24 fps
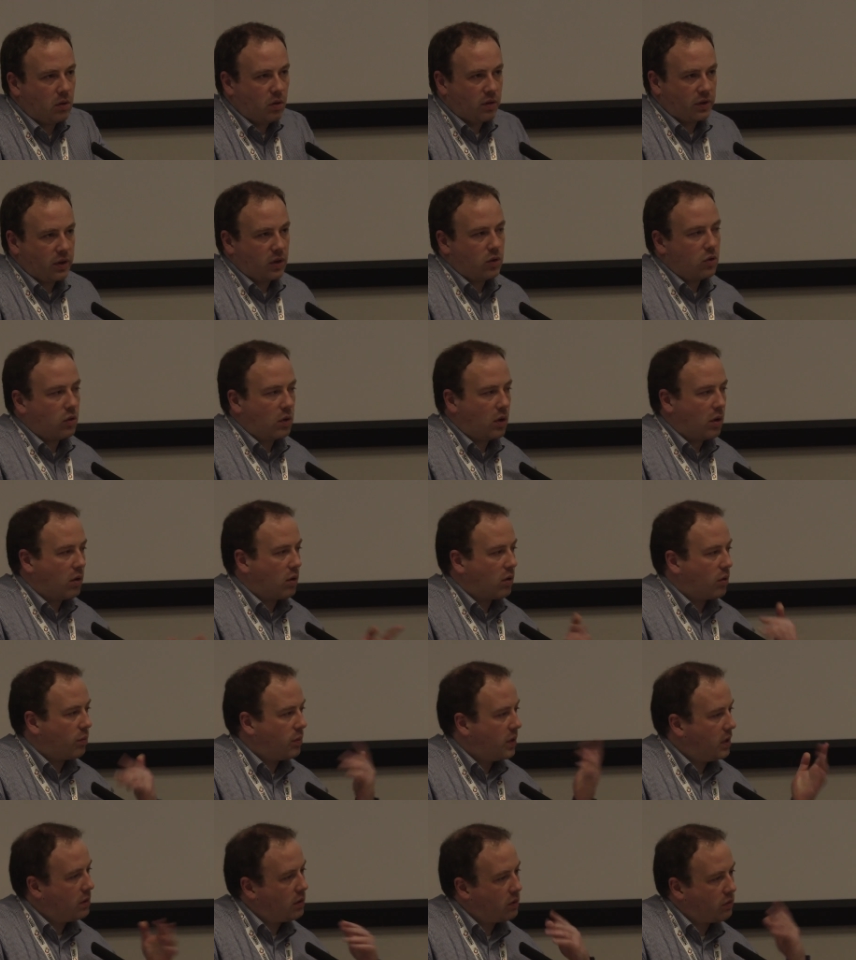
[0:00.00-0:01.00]
or they no longer
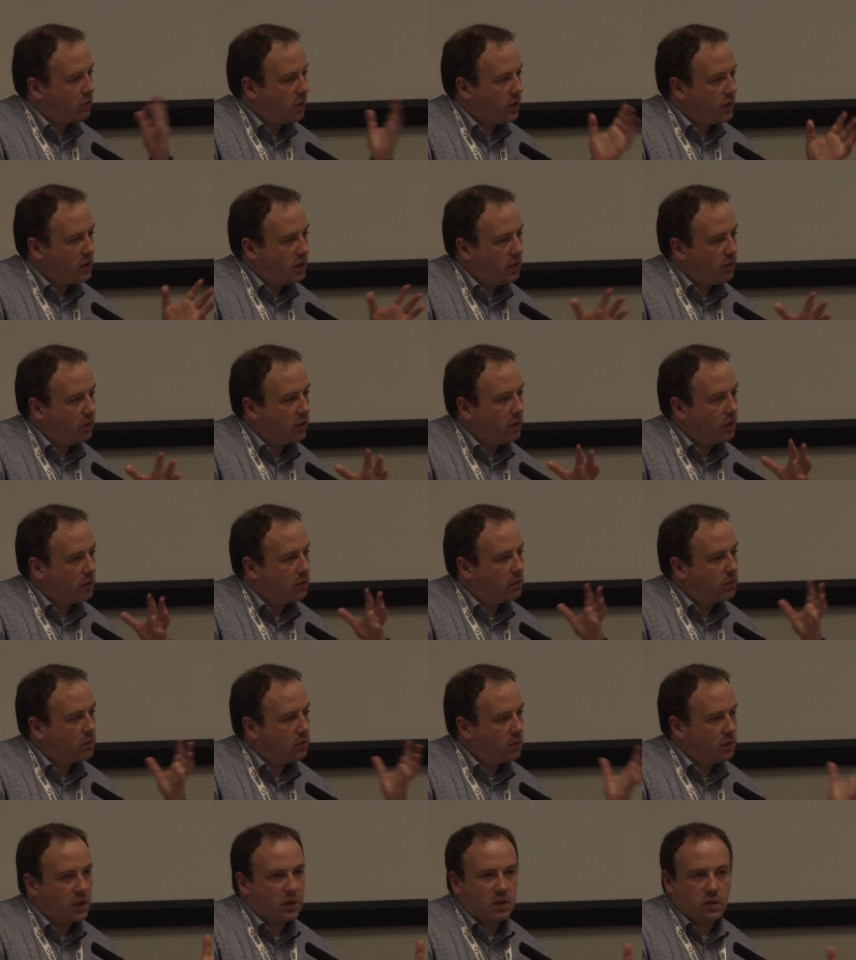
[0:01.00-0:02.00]
meet the
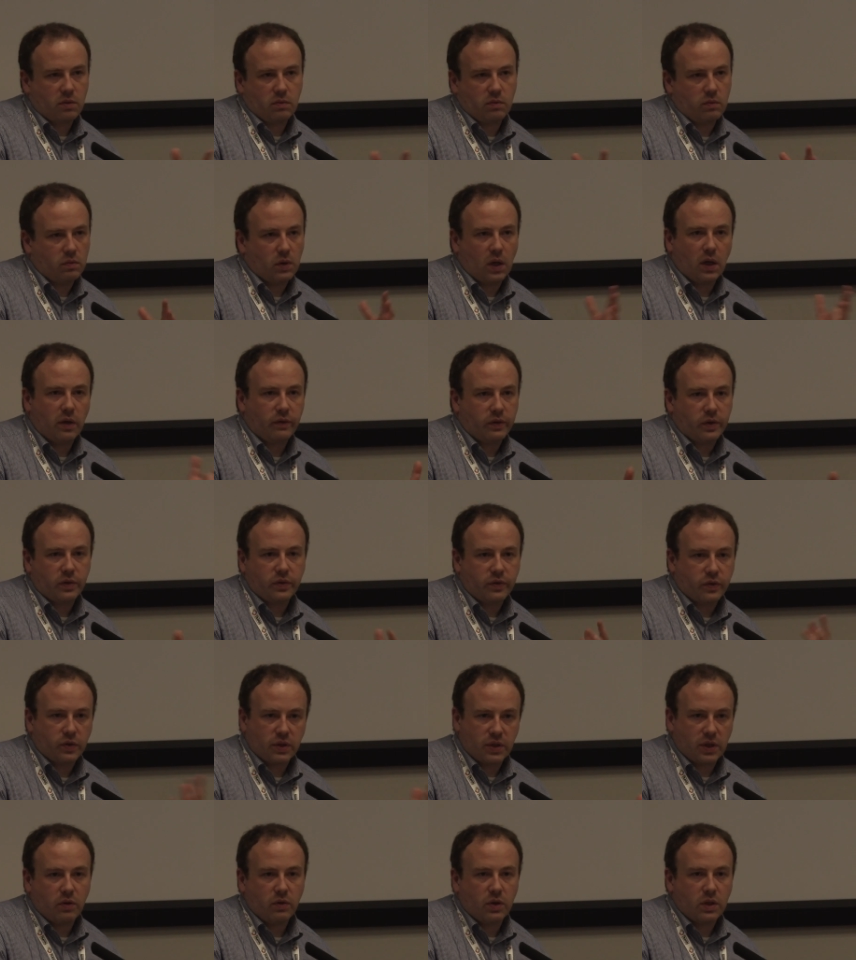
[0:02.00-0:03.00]
criterion that's relevant
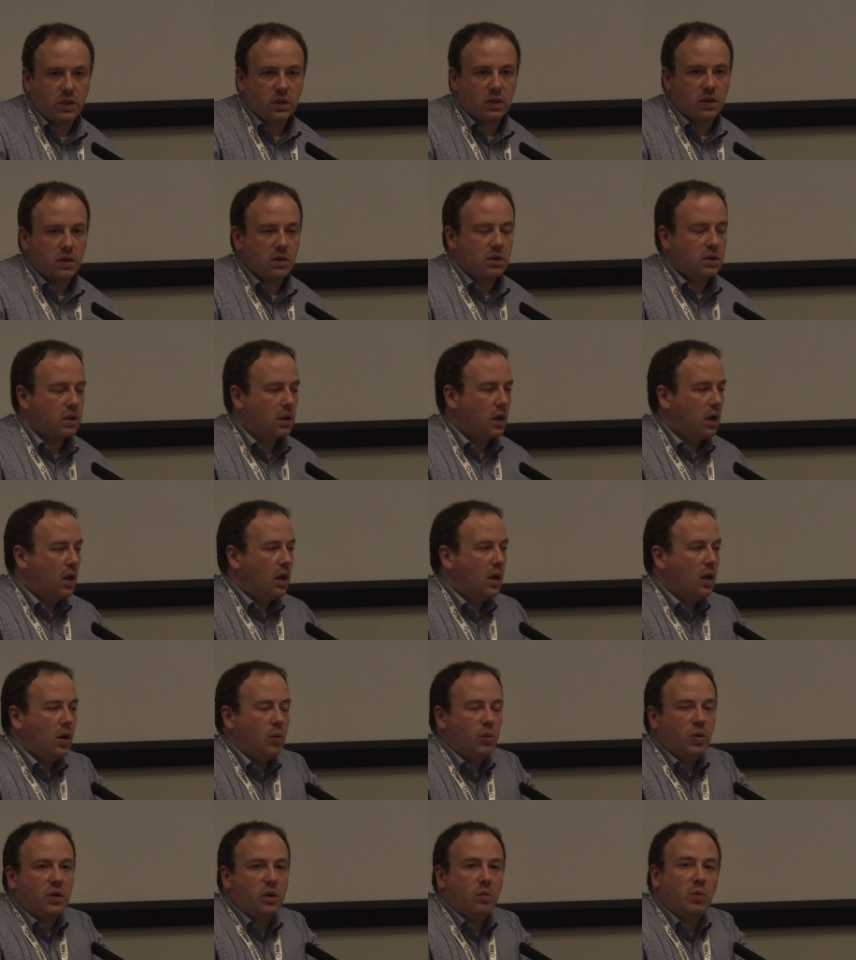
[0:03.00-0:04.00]
for seriousness,
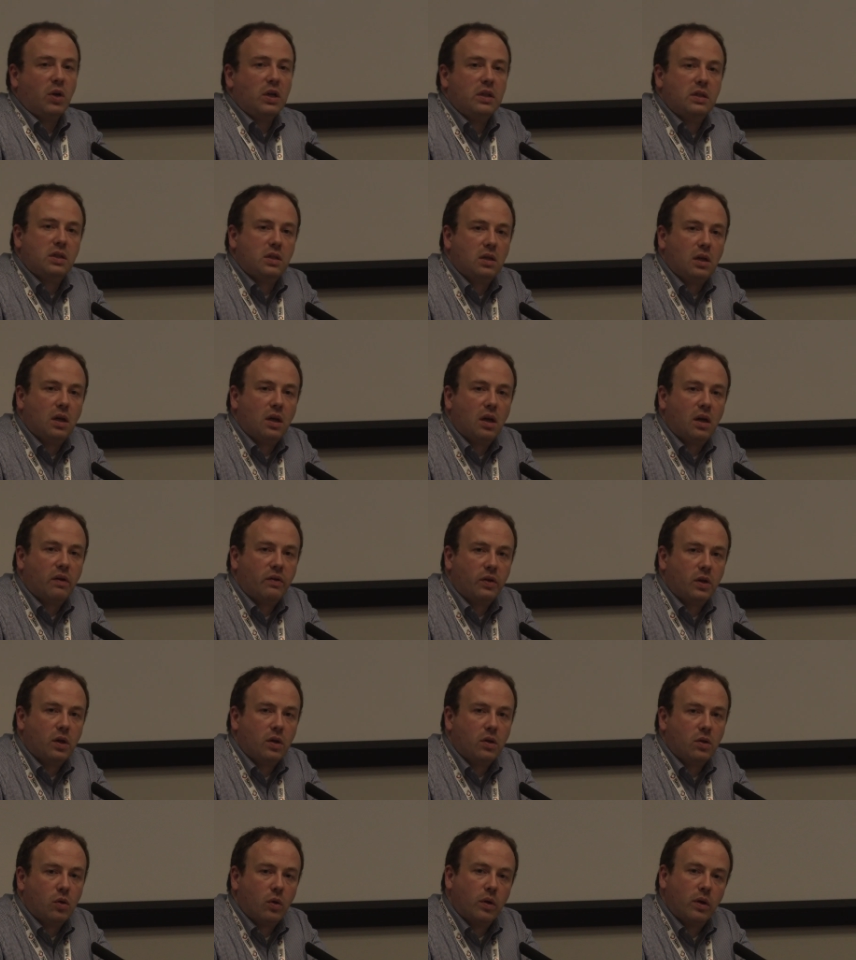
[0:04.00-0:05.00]
but they might still have an
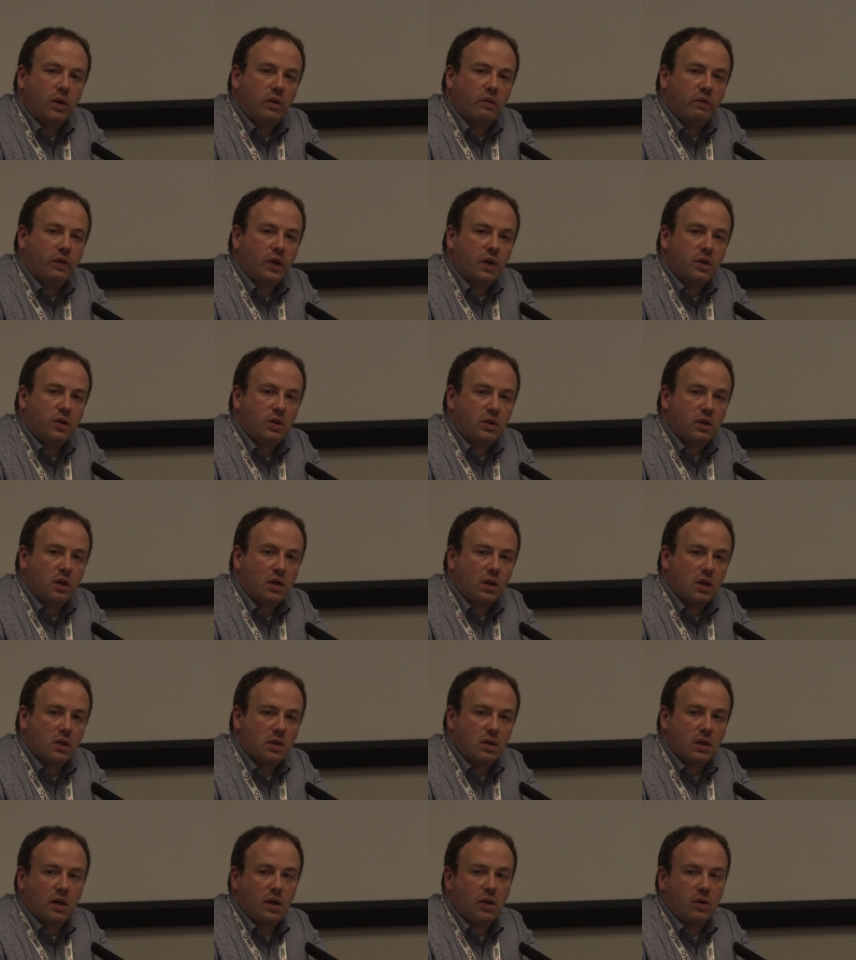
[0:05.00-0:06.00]
ongoing infection that
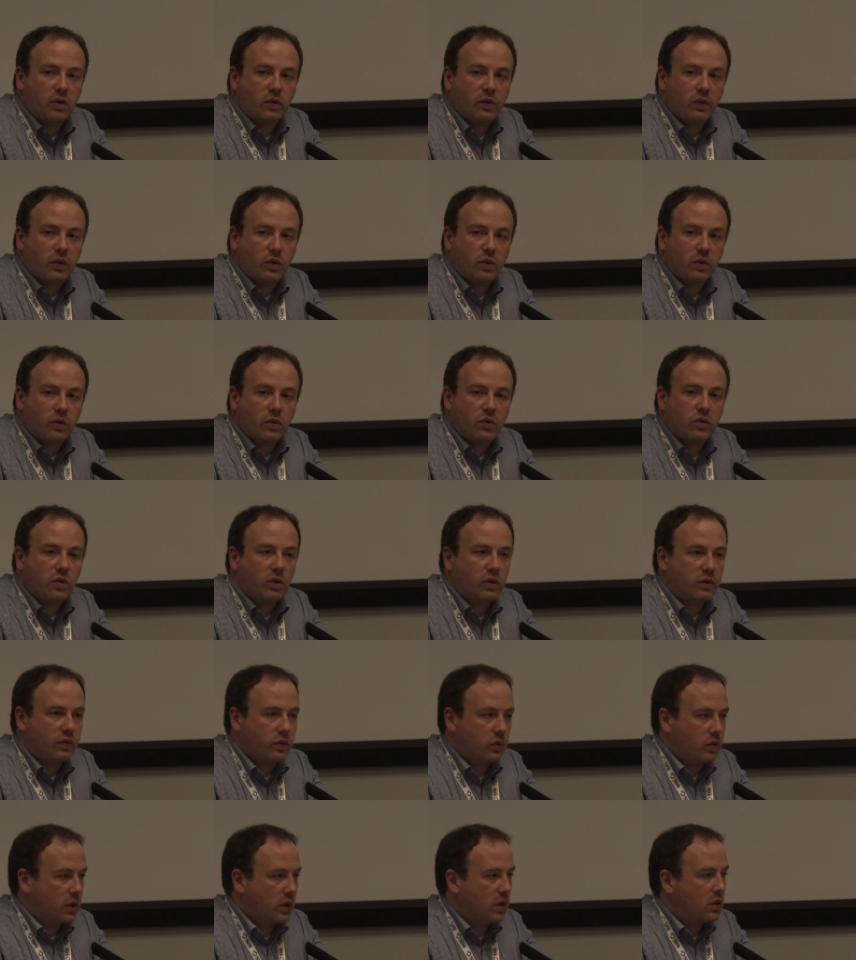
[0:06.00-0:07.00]
hasn't cleared for another 3 or
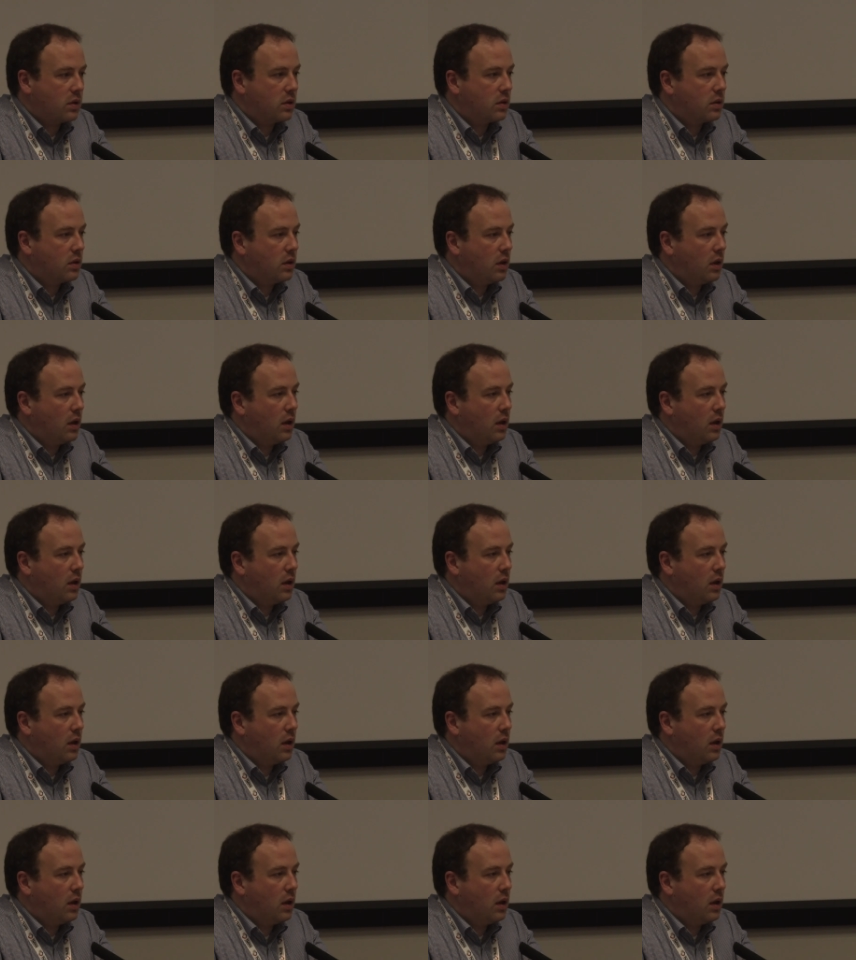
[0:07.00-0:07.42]
4 days.